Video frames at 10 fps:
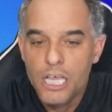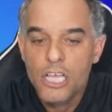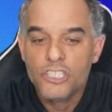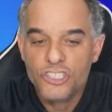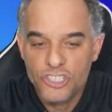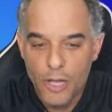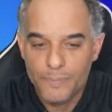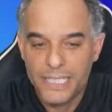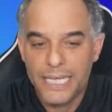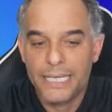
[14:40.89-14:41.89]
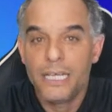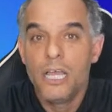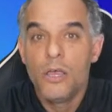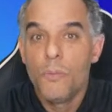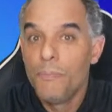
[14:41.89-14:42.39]
something
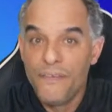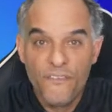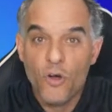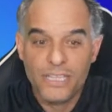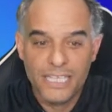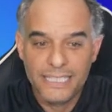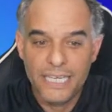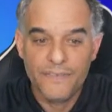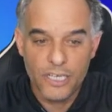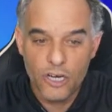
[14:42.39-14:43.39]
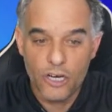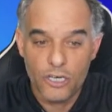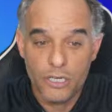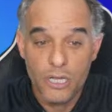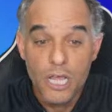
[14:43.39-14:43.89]
before this even occurred?